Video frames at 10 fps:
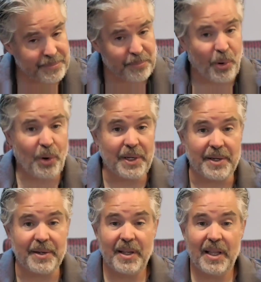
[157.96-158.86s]

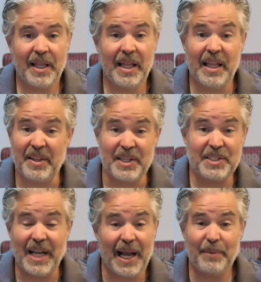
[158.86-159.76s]
Important. There's
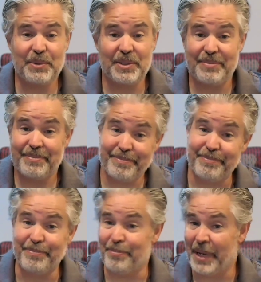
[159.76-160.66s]
times,
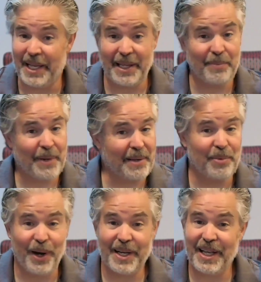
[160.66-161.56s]
many
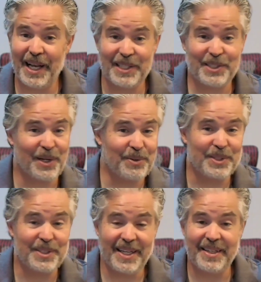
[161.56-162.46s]
podcast
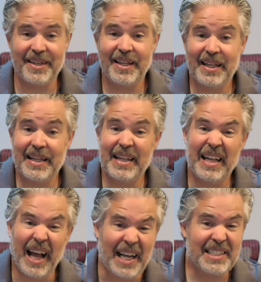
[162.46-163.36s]
shows in,
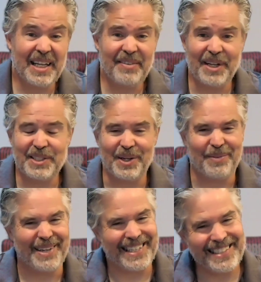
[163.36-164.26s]
I still have that show.
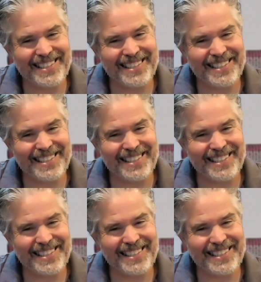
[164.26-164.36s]
I'm like,